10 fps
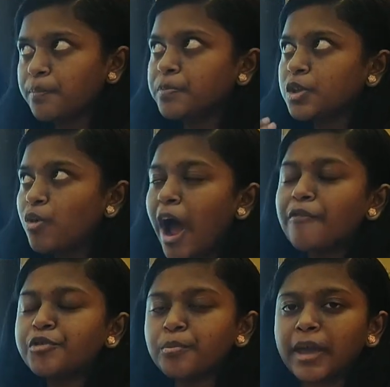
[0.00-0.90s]
you have
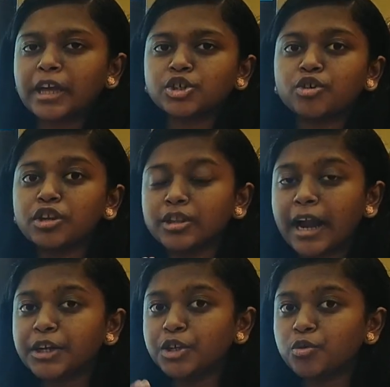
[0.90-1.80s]
to make sure that
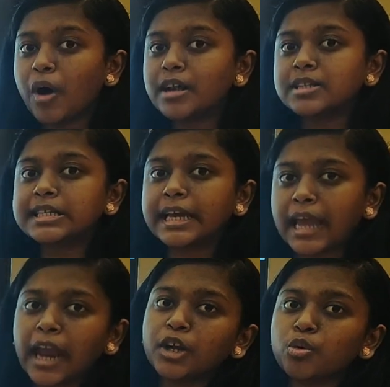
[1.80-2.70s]
you are
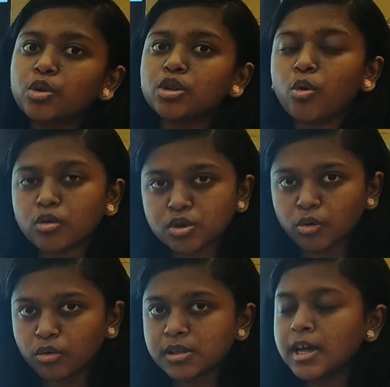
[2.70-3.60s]
sticking to those
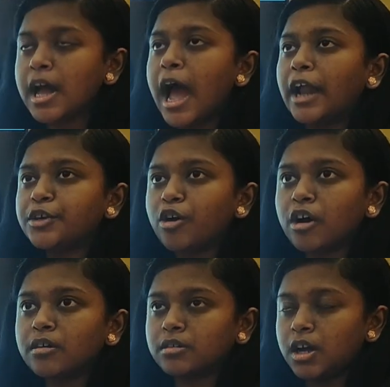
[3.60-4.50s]
goals and you are